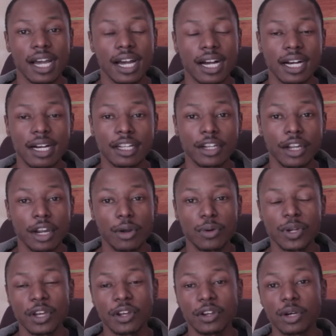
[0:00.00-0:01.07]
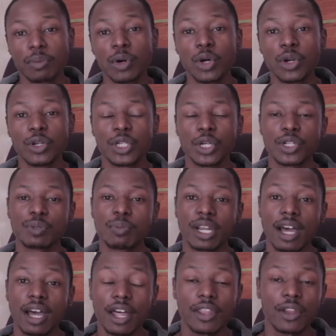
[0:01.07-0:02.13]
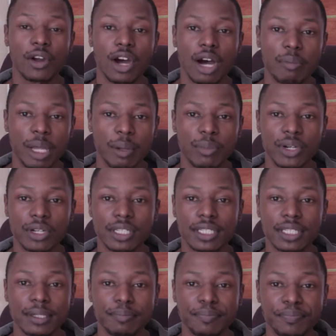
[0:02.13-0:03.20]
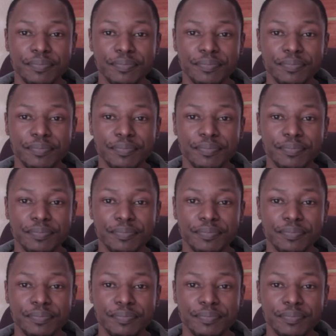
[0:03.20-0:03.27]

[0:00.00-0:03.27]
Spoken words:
Not only on Komodo Jones, but other comic books.